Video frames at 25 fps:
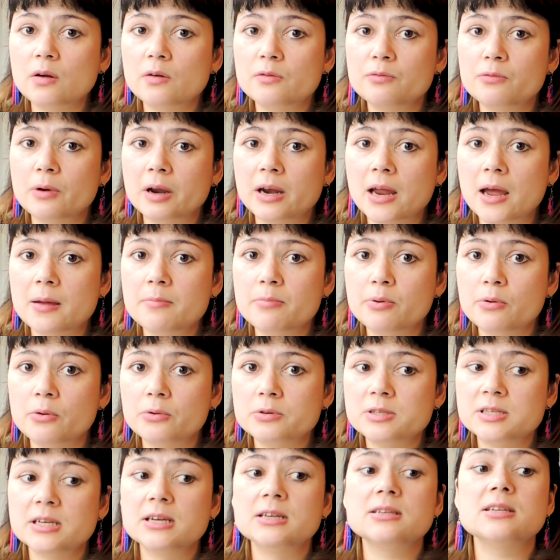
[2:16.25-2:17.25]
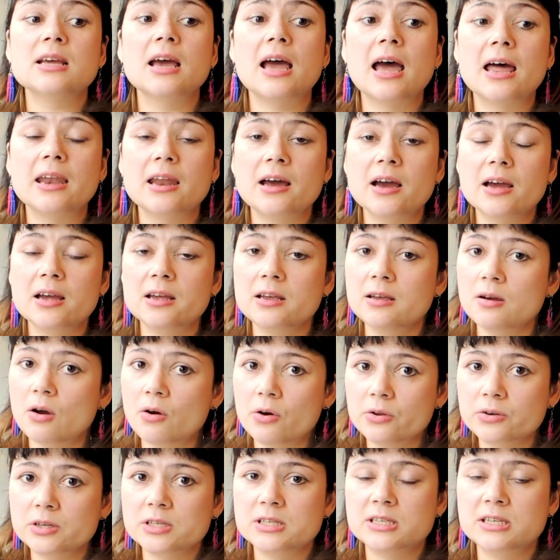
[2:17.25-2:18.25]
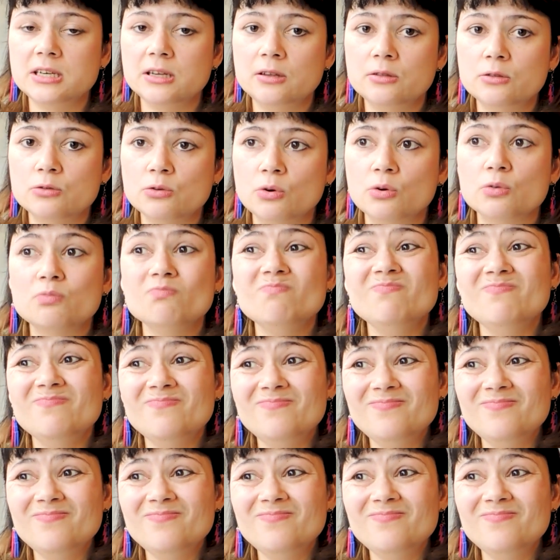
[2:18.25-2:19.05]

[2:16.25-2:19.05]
of when I bought it, and I honestly thought,